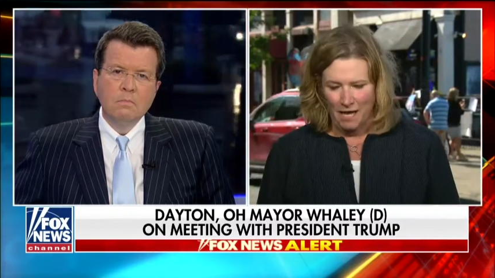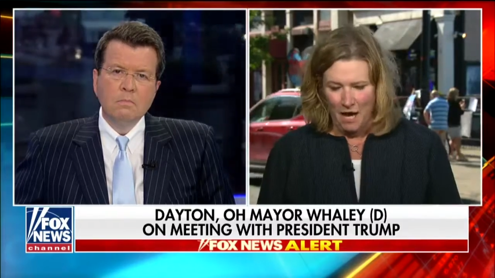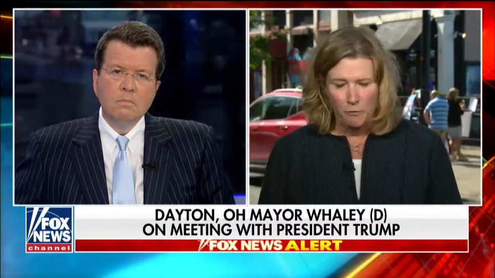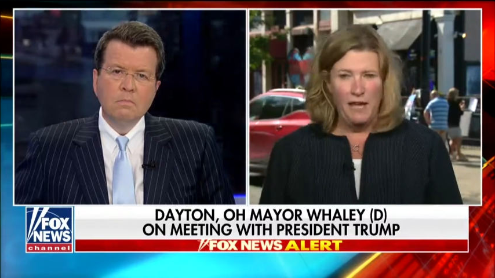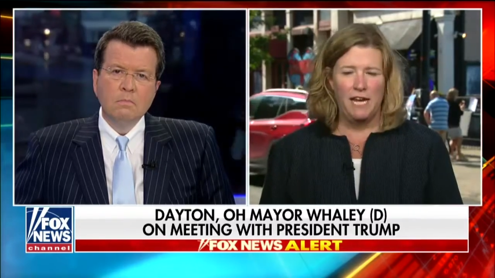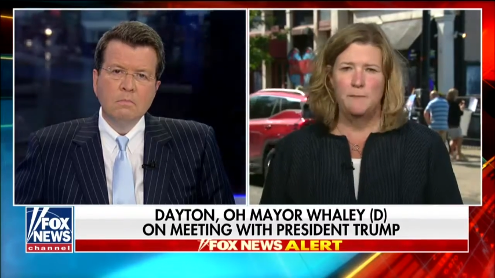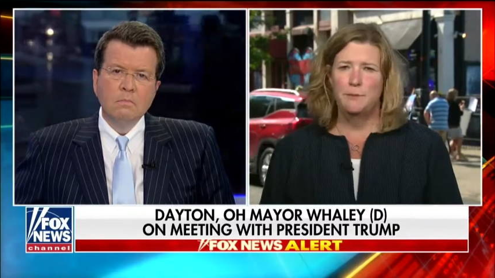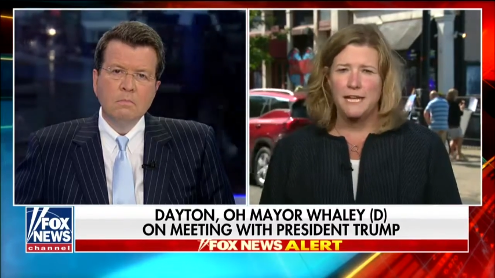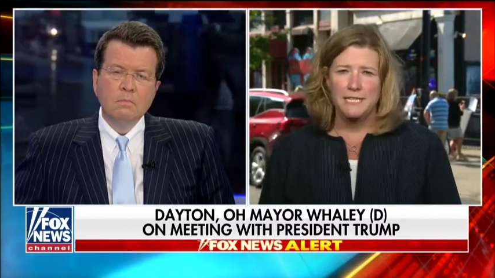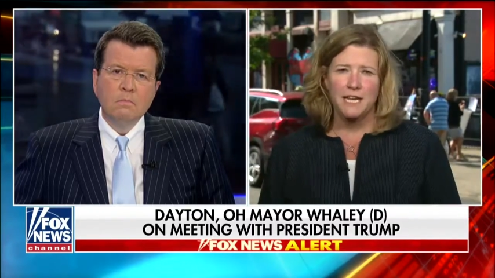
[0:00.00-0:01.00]
Speaker 1: We had a
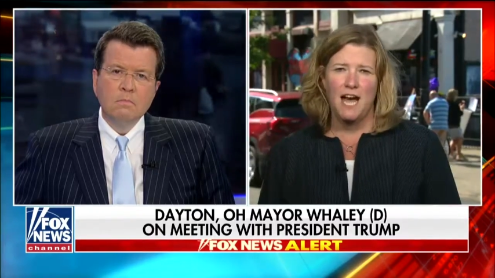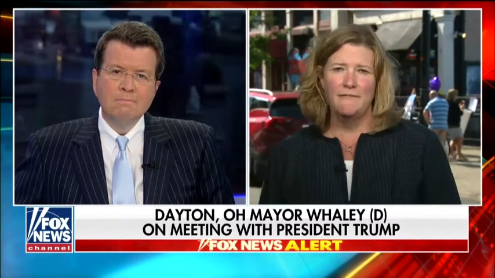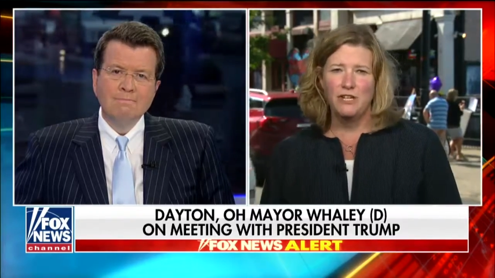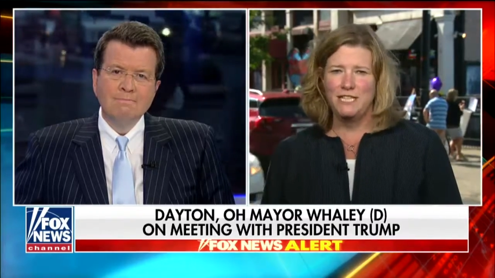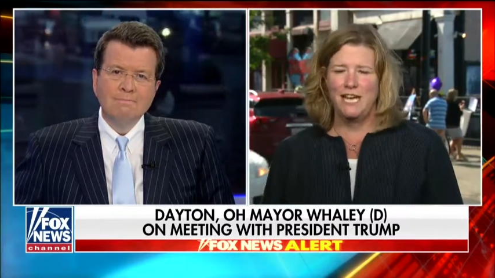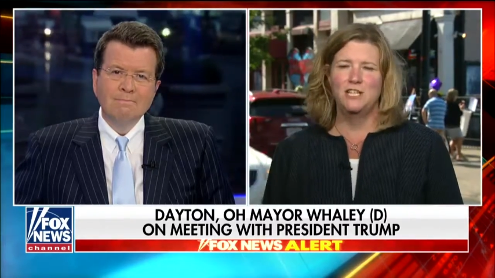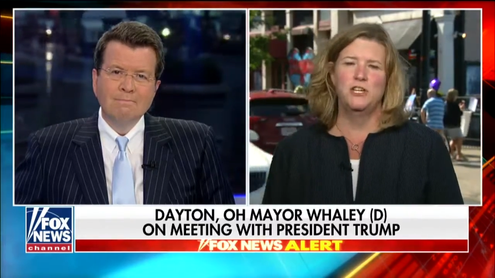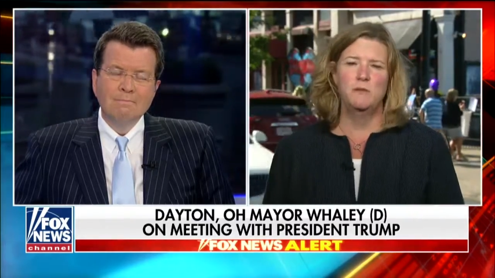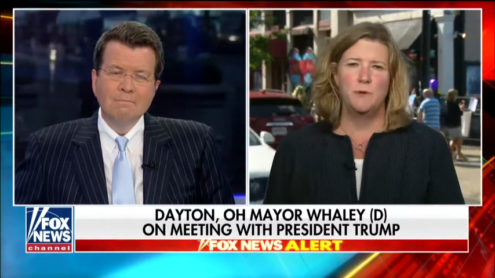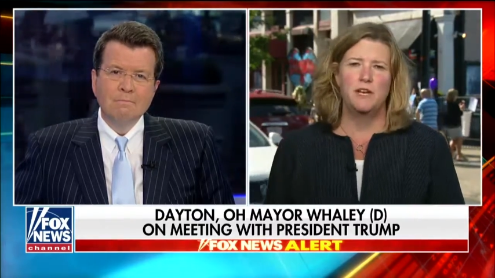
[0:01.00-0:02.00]
pleasant
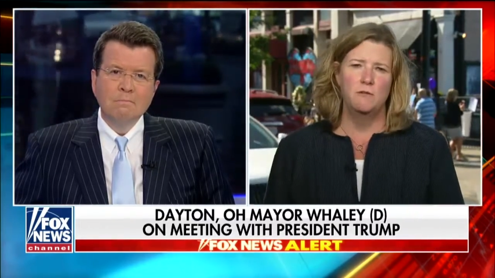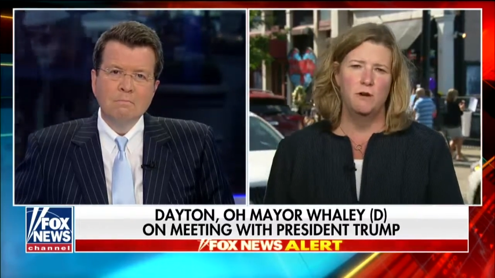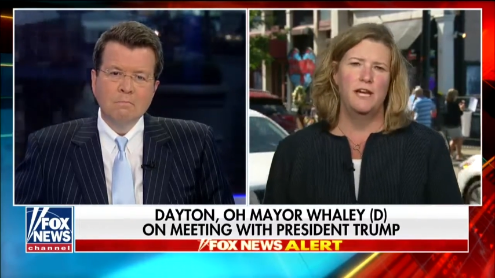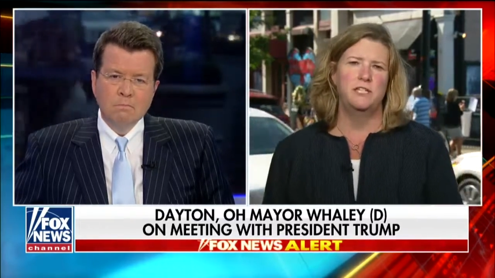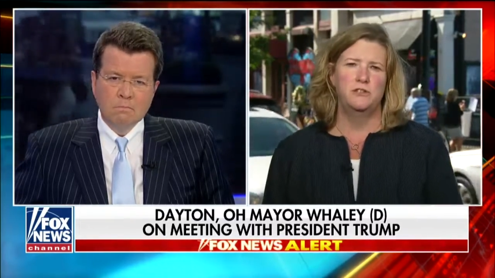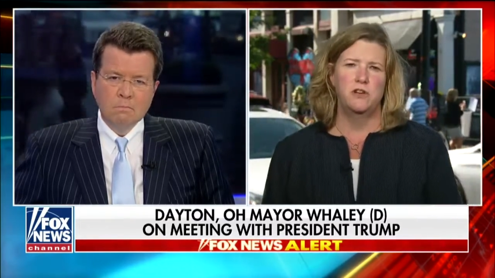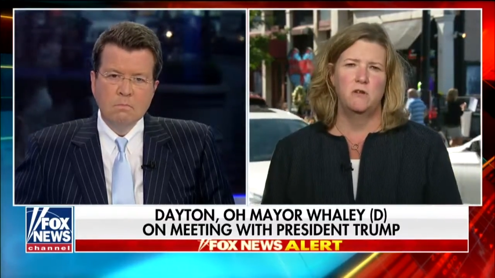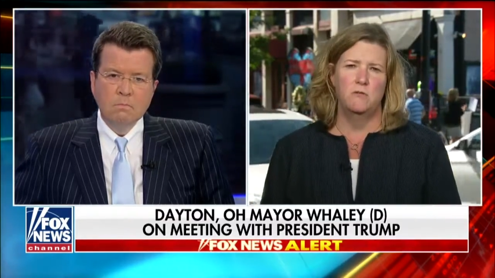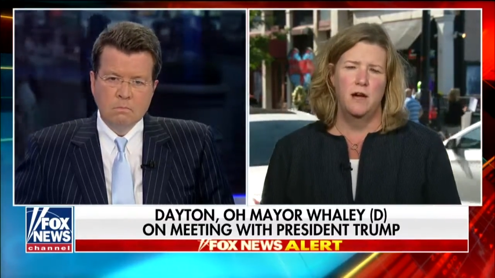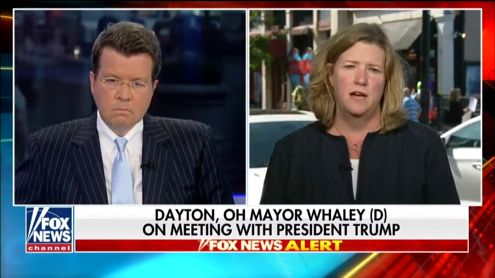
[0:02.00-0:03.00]
conversation, but it was, you
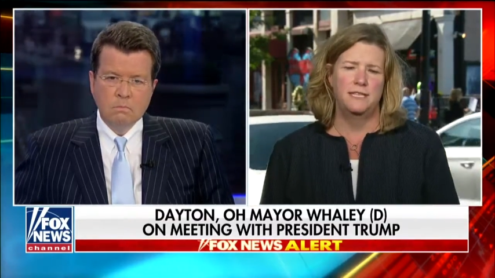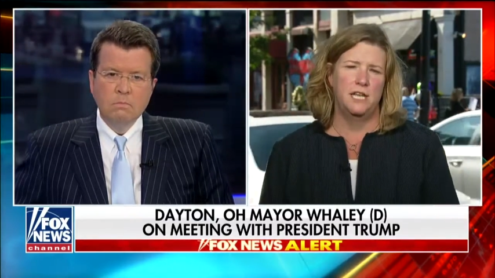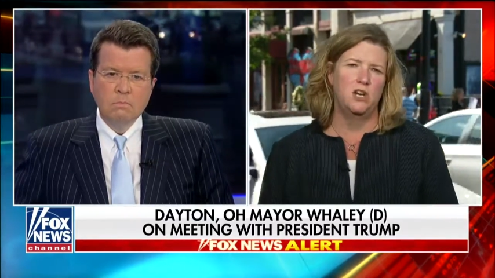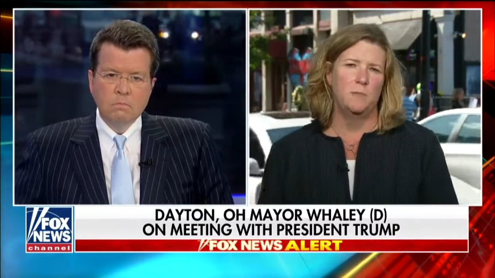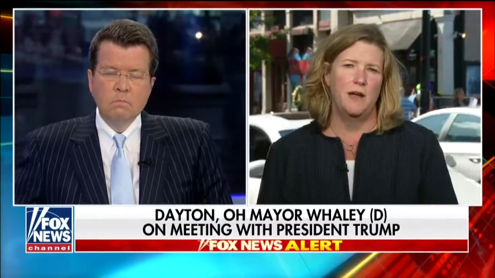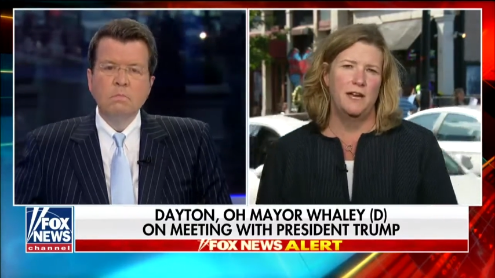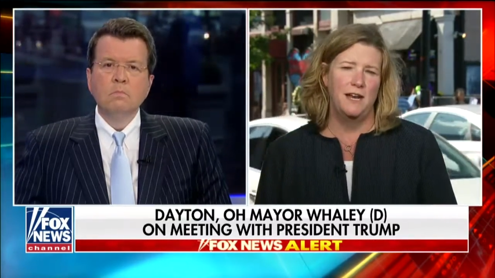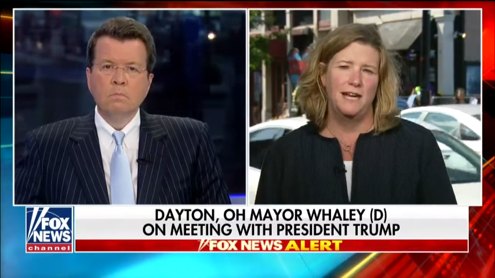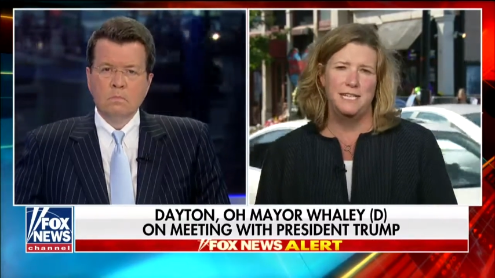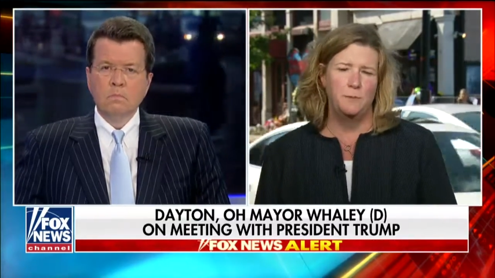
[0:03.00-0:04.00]
know, uh, Senator Brown
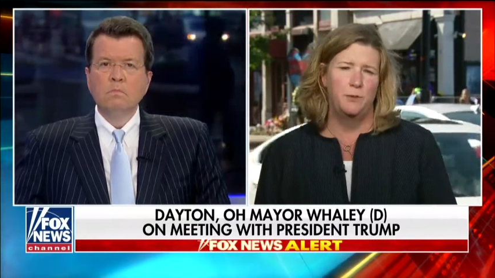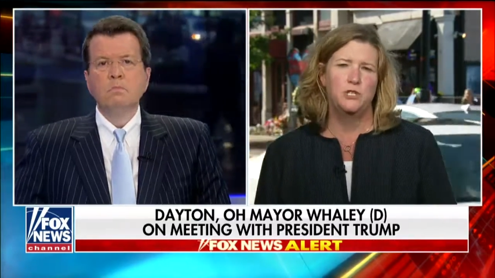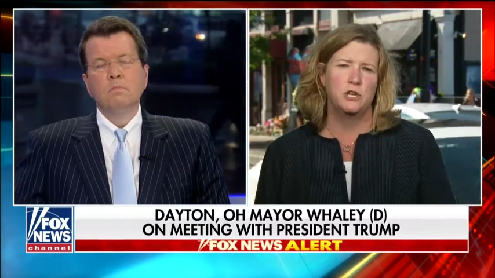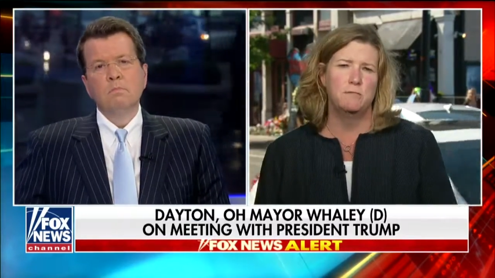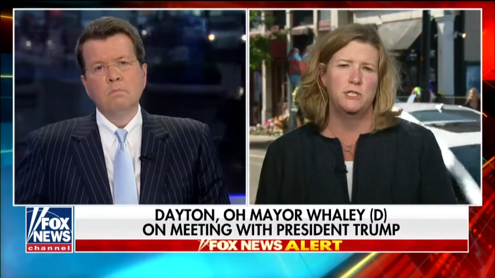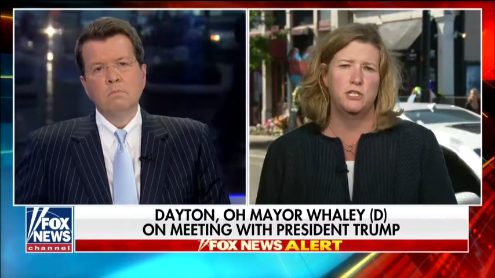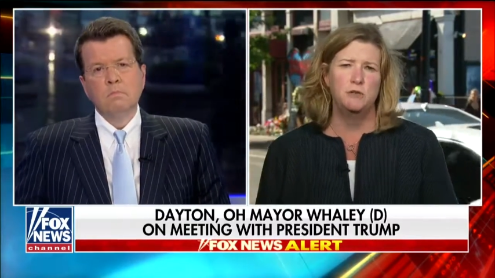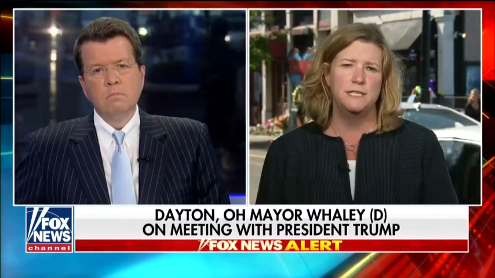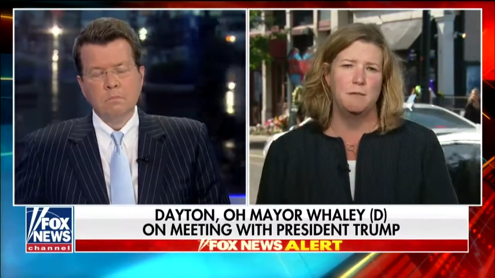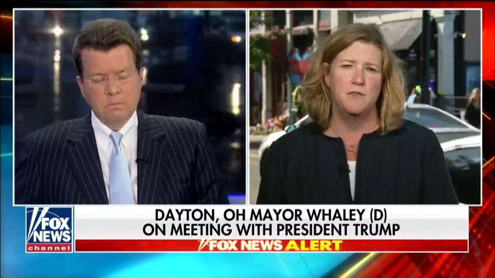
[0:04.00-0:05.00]
and I did push him to
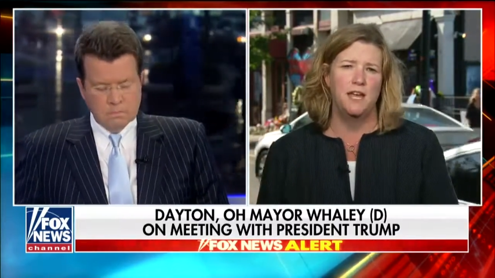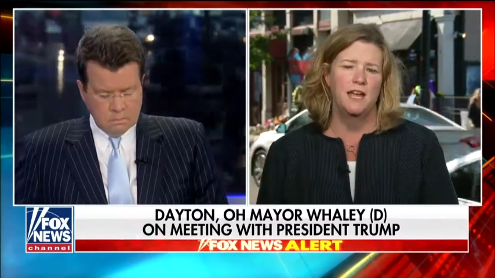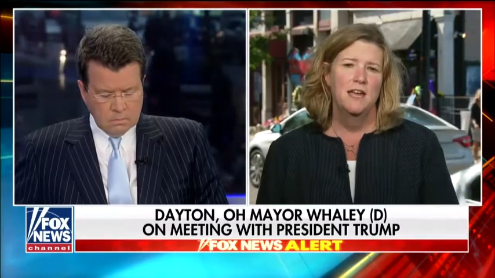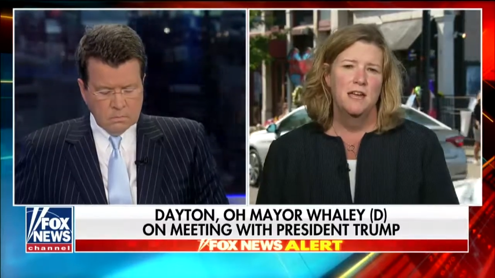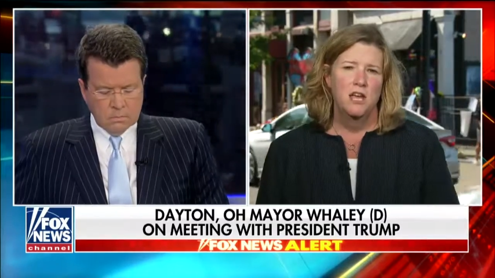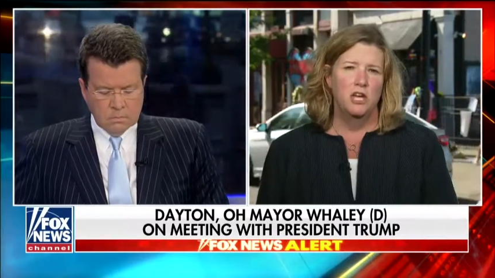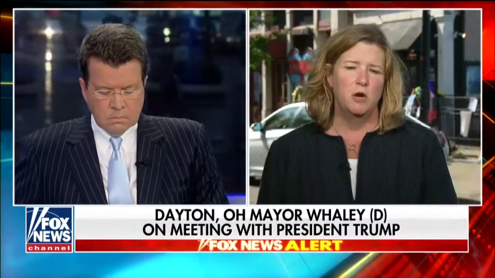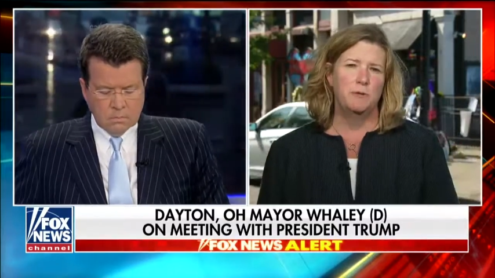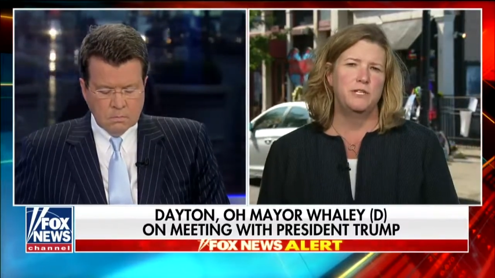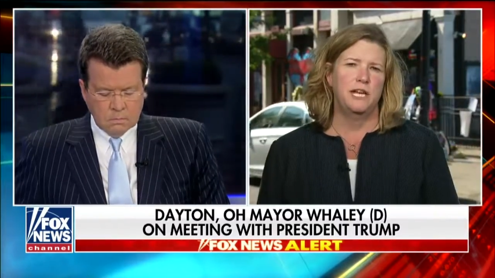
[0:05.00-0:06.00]
do something, you
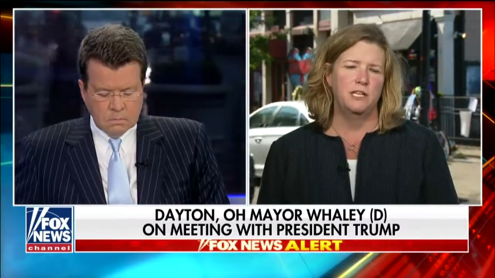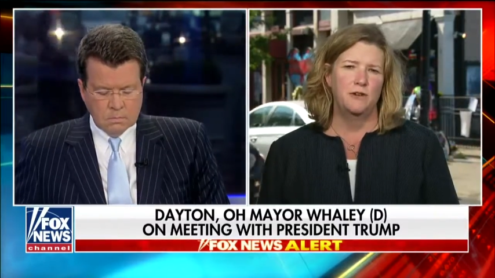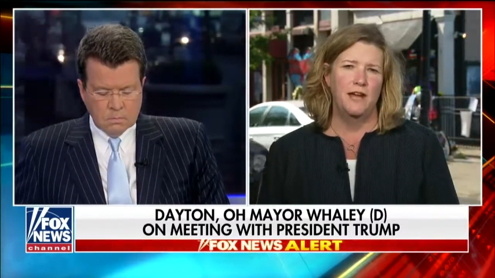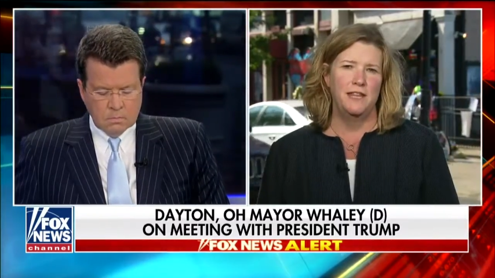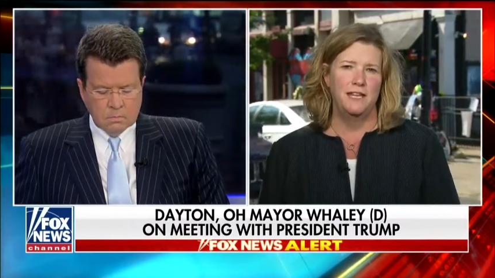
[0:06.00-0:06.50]
know, particularly around the